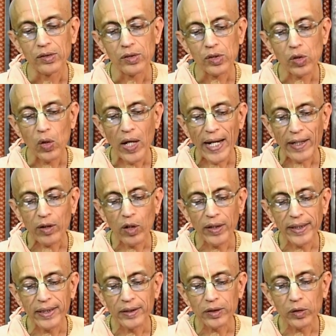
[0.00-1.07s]
So
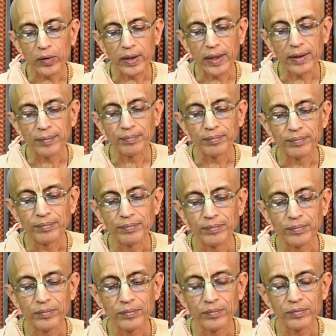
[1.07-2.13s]
according to the
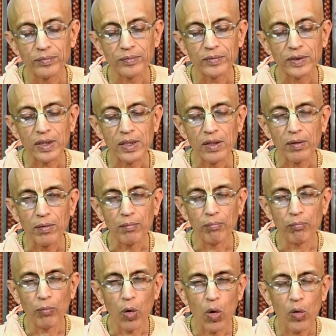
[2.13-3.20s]

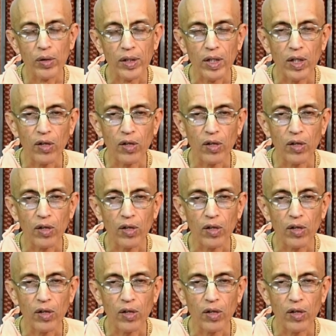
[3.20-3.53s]
mode